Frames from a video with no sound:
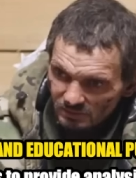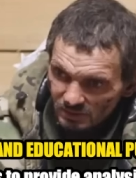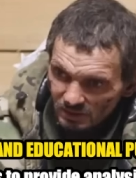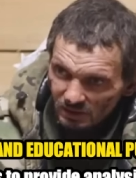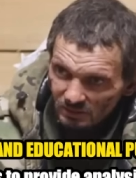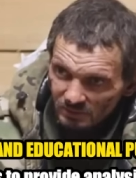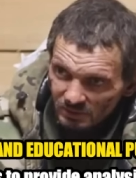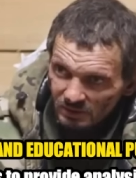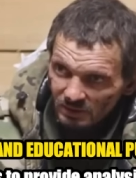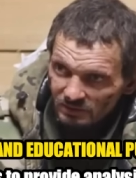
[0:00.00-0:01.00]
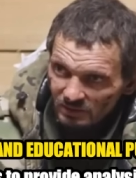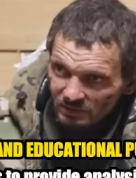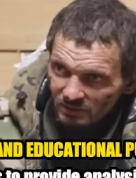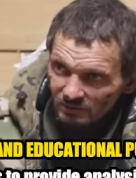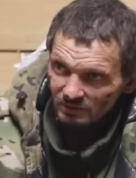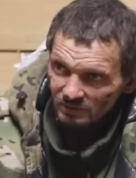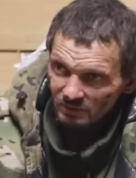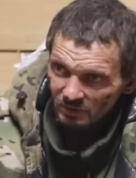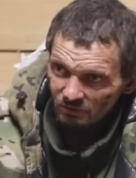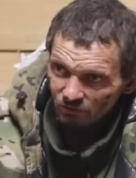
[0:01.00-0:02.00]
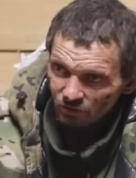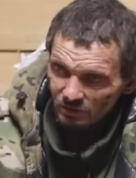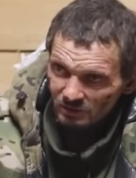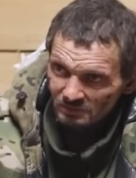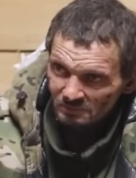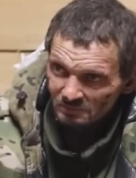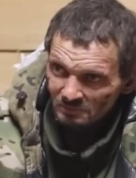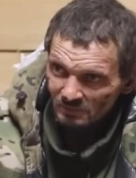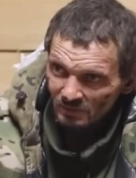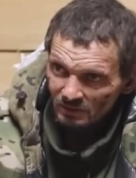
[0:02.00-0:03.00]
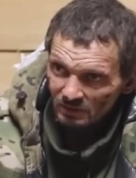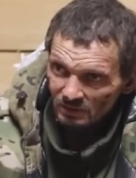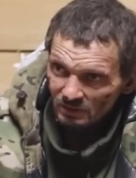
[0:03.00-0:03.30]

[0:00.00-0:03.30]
I am a Biniy Alexander Vladimirovich, 1987.